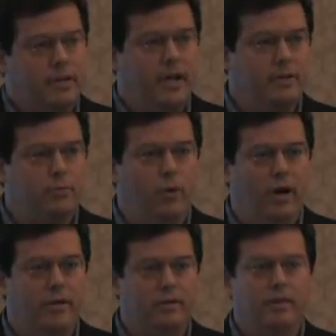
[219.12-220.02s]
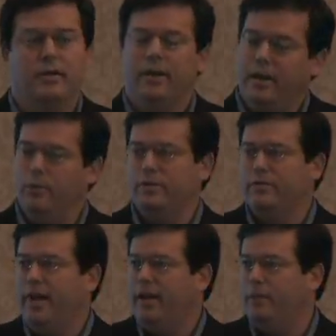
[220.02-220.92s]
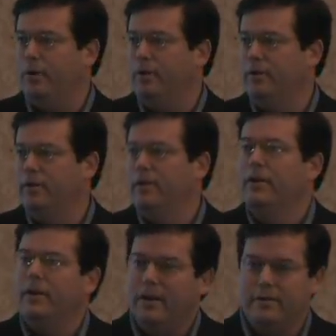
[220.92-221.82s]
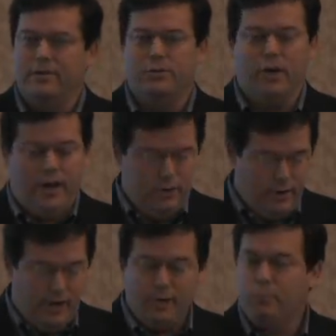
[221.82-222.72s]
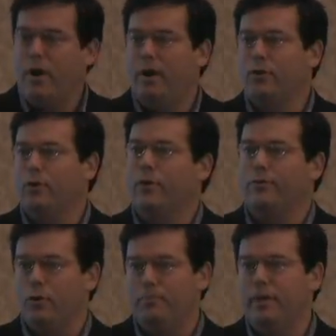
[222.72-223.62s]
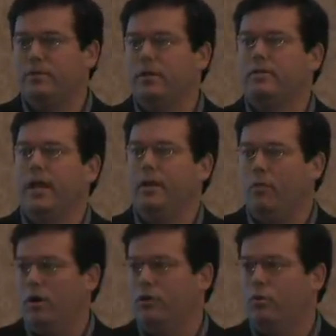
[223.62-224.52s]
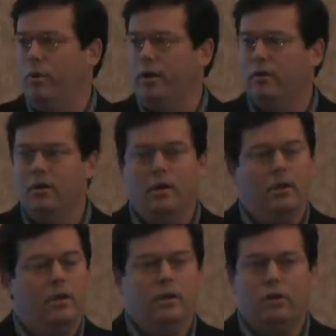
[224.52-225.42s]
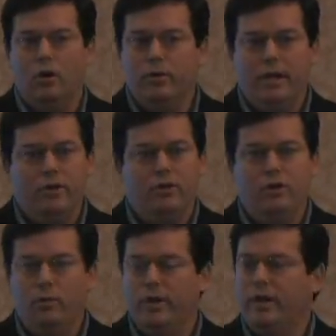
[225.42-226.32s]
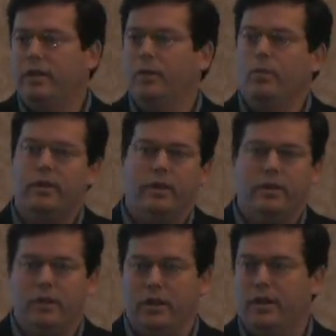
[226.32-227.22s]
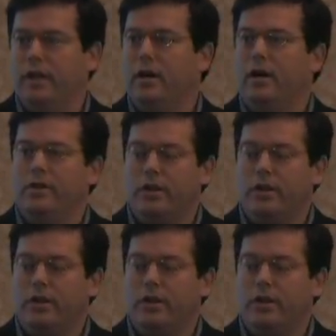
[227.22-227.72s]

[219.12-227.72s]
Guess what? It was available. I said, John, you're now the proud owner of your business name on Twitter. You don't need to do anything with it. You can get on.